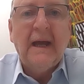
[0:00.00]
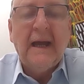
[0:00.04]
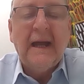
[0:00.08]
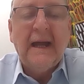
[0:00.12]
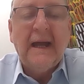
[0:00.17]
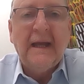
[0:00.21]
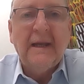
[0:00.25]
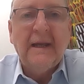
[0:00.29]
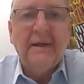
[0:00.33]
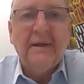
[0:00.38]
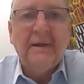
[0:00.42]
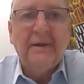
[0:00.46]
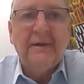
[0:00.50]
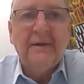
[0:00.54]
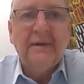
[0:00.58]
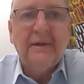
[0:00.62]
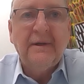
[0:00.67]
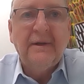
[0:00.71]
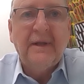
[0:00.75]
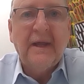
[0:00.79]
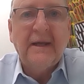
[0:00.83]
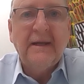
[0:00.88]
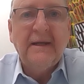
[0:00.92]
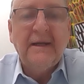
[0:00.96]
And
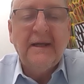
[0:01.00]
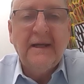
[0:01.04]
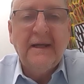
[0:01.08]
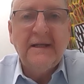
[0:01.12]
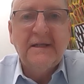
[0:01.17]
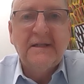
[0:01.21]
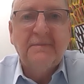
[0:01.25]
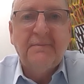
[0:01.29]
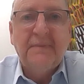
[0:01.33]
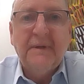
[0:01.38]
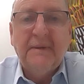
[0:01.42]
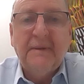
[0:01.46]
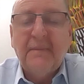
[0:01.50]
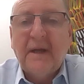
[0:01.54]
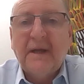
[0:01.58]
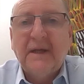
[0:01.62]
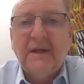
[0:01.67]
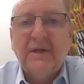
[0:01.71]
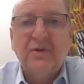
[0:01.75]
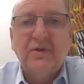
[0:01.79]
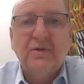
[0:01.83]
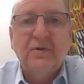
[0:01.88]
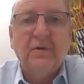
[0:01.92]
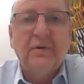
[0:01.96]
they need to be
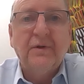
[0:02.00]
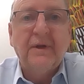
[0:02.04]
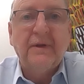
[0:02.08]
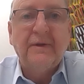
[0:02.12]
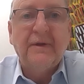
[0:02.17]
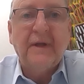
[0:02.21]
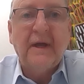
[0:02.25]
making sure that